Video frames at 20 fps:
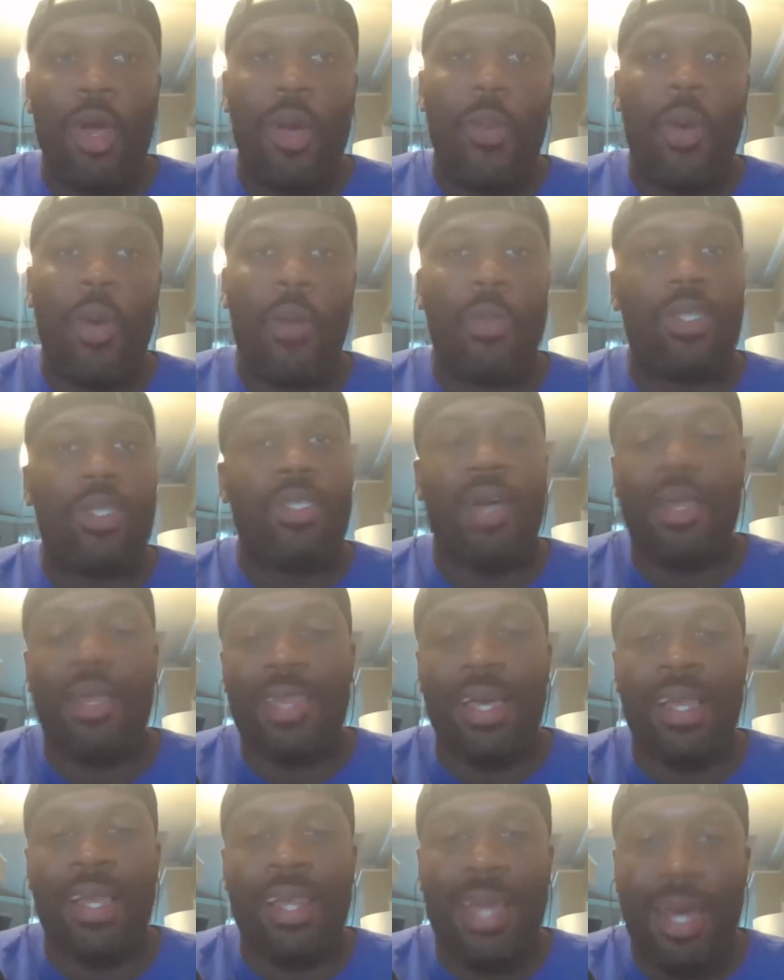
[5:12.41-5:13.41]
where we saw
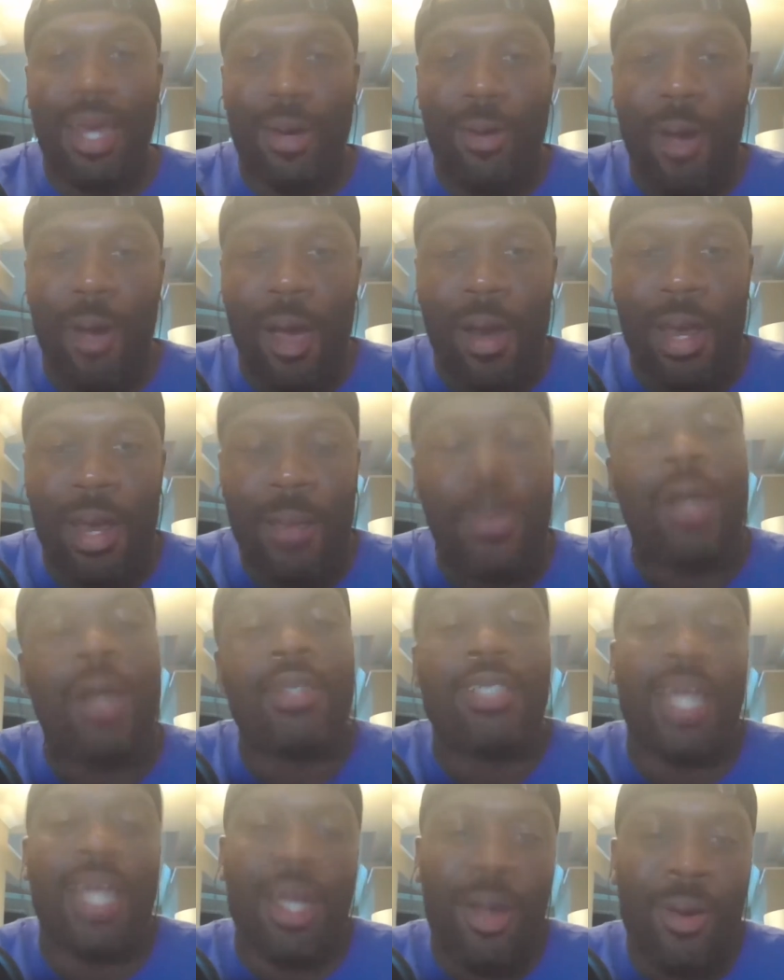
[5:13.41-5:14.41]
the glitter on him, I
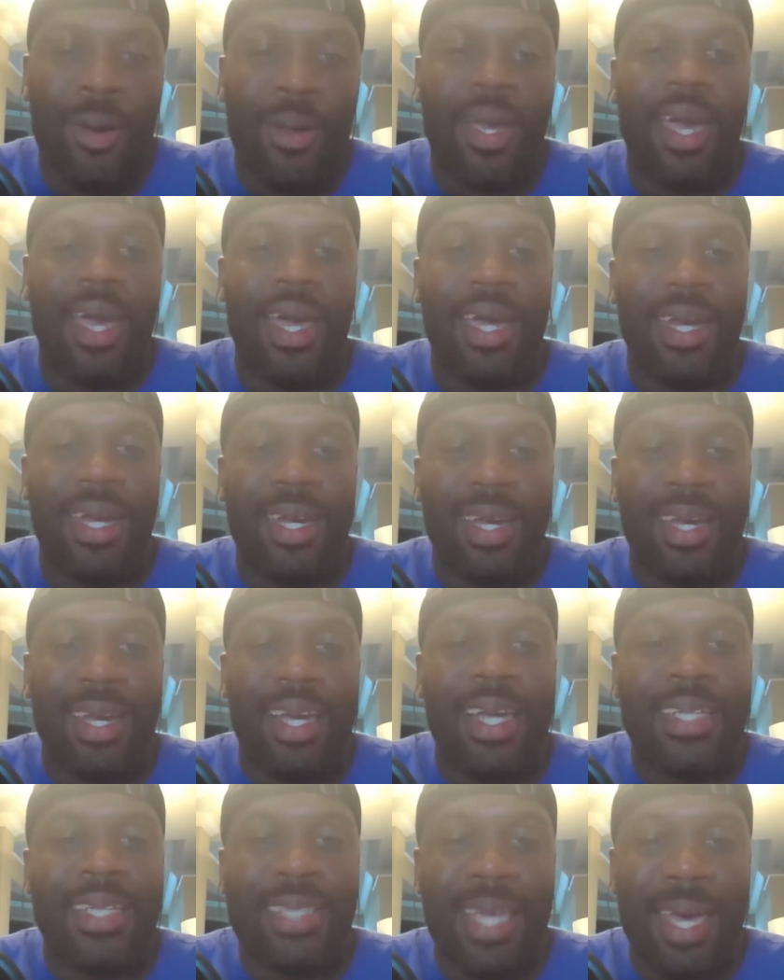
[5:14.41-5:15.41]
was like, okay,
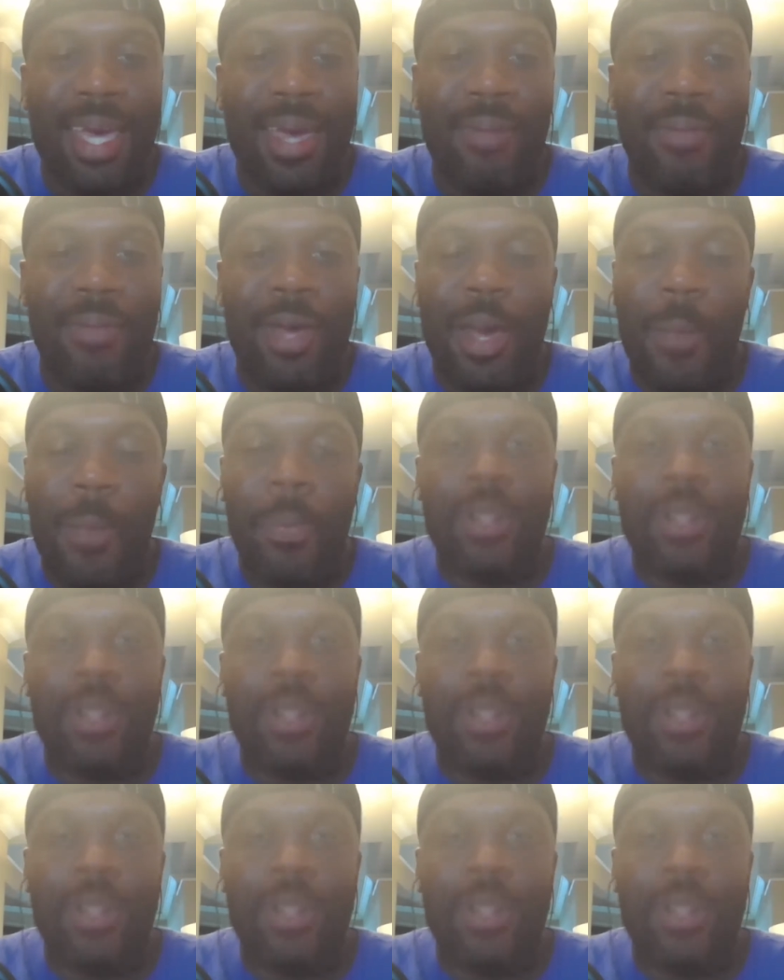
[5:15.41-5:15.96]
it's him.